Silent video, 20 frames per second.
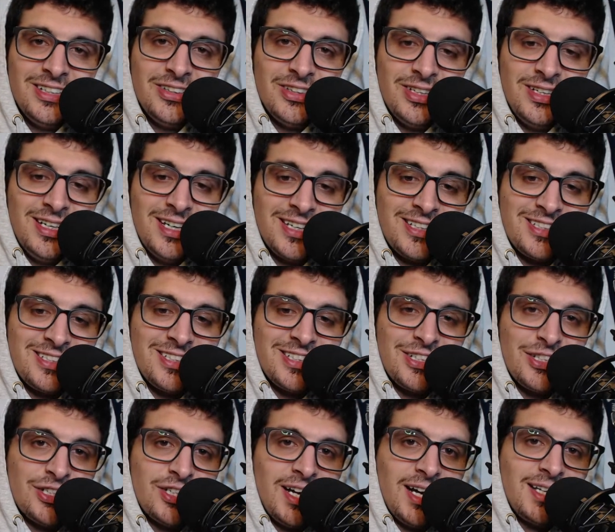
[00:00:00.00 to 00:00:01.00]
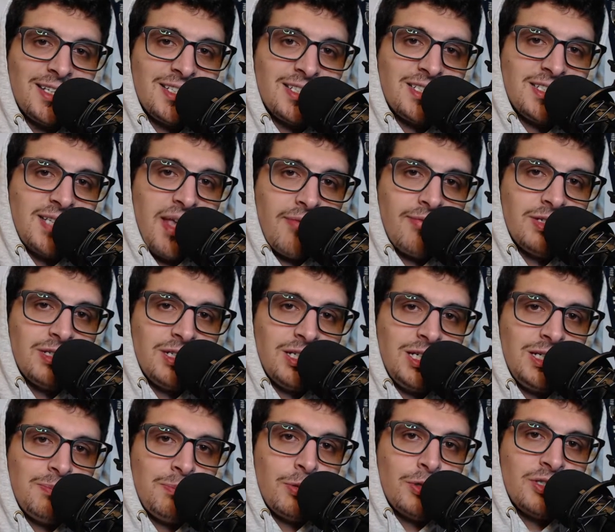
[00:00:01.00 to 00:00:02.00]
The Knicks shot
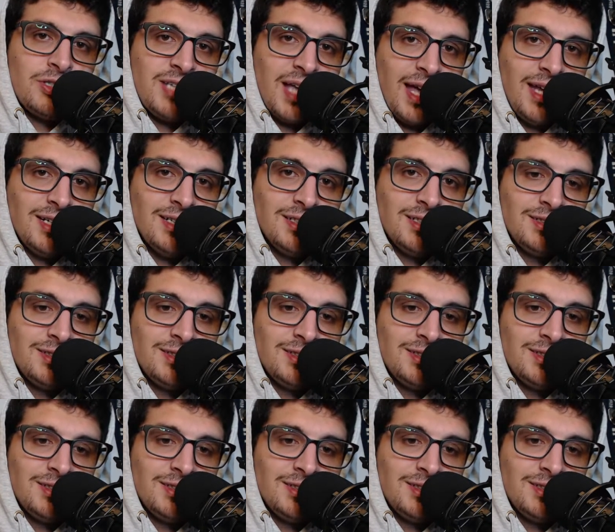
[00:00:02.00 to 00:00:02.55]
17%.